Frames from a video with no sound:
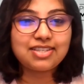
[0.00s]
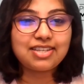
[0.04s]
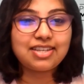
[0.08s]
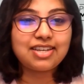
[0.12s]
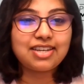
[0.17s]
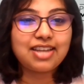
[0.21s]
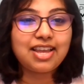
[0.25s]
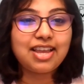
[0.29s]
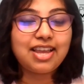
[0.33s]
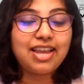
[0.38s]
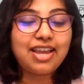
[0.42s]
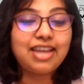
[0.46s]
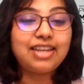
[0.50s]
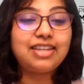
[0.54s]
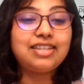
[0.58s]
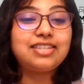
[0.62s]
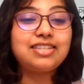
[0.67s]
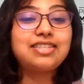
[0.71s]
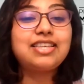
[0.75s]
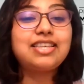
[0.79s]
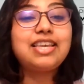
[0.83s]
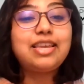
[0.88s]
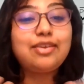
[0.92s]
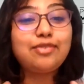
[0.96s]
and it
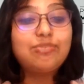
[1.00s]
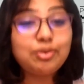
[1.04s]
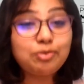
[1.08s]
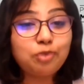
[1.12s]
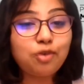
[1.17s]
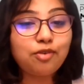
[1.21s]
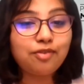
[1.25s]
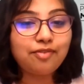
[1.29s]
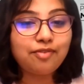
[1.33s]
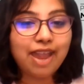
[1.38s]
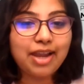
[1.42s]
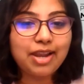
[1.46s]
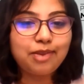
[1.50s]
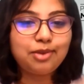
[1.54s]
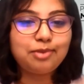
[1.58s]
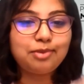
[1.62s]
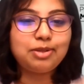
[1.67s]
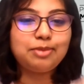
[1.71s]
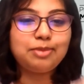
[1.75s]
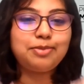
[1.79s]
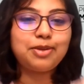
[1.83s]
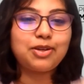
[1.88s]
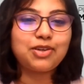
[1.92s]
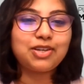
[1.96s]
is even more
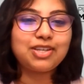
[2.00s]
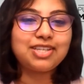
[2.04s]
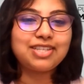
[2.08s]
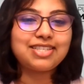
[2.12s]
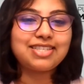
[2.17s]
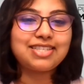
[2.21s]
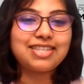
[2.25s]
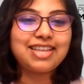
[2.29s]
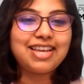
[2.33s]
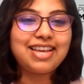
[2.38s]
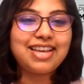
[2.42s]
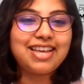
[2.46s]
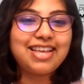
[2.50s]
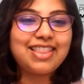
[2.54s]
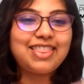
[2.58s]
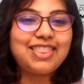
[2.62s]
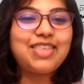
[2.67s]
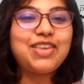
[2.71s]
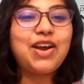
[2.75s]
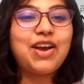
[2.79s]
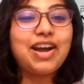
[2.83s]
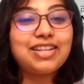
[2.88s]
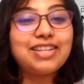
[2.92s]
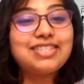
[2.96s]
valuable because
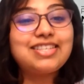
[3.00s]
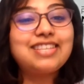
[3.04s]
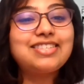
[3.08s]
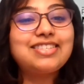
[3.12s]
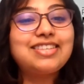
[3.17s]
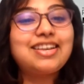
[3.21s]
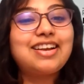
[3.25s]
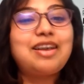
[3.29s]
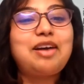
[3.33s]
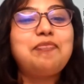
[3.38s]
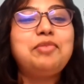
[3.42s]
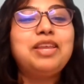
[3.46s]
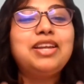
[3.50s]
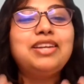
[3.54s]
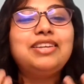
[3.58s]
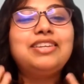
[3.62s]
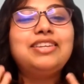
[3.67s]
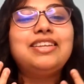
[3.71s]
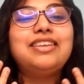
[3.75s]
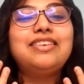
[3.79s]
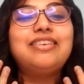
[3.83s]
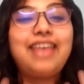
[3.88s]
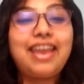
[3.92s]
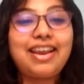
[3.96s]
the answers are coming
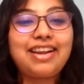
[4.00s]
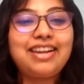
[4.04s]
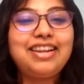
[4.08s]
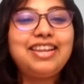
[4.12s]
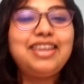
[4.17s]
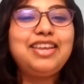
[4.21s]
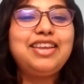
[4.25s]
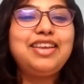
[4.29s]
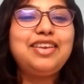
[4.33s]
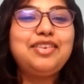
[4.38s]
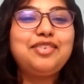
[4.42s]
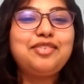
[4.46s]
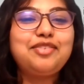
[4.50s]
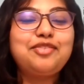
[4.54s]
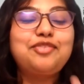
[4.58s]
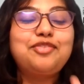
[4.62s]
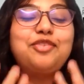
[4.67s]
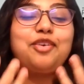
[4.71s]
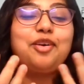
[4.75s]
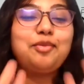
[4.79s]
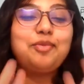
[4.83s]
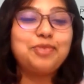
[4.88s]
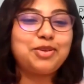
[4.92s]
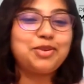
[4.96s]
directly
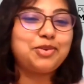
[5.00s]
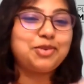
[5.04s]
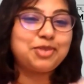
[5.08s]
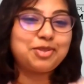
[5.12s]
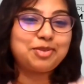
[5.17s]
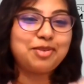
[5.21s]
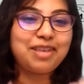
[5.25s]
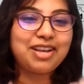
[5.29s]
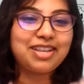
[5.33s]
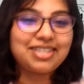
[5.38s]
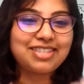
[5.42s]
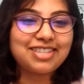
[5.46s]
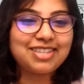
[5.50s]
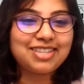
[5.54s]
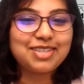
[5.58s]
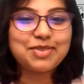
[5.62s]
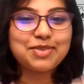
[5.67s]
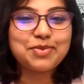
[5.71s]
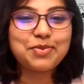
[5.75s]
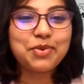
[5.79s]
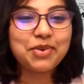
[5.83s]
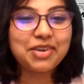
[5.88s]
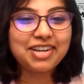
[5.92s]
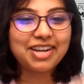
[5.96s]
from
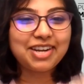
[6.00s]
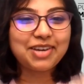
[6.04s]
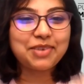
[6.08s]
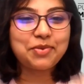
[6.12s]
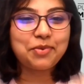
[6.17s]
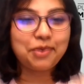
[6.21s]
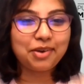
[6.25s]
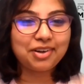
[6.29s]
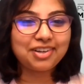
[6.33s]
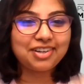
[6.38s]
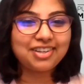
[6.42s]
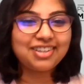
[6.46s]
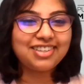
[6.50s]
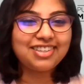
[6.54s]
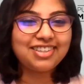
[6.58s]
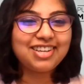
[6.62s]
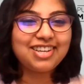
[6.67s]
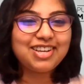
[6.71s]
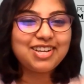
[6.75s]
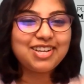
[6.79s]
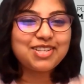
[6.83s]
Toastmasters World Headquarters.